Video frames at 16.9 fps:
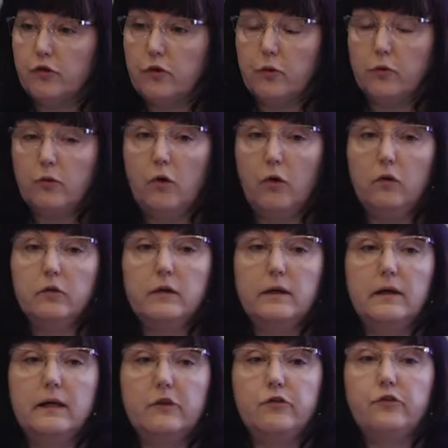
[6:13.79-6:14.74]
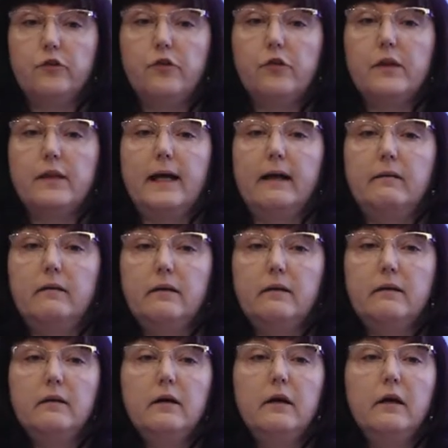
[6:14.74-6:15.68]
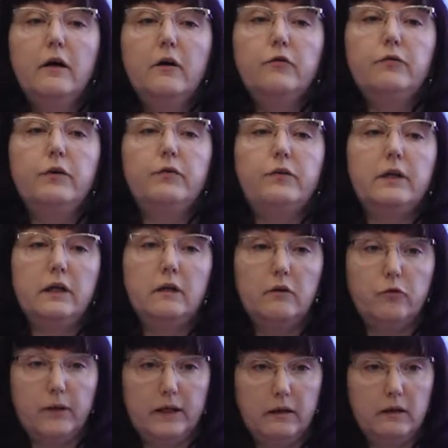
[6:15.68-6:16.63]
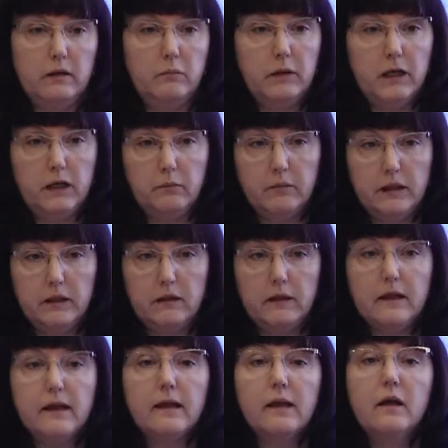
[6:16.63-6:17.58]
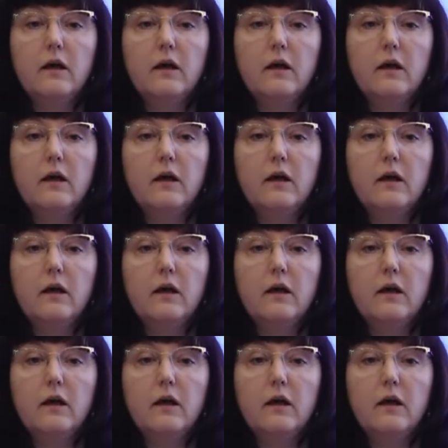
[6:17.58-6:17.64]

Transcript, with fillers: so-called Russian standard, 15, 20 millimeters.